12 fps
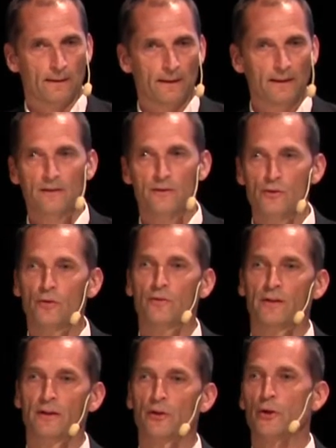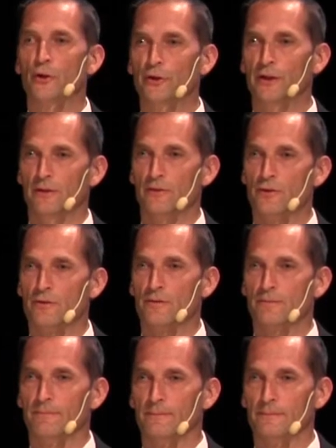it is not
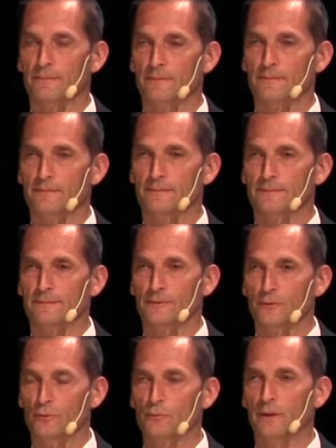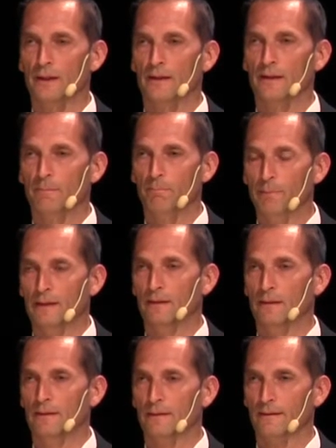encouraged to really
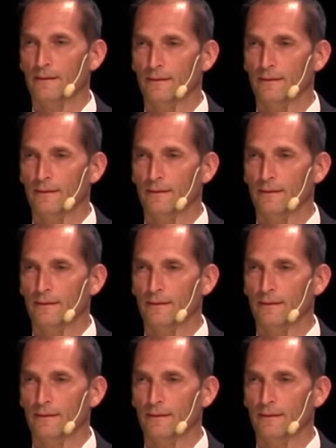build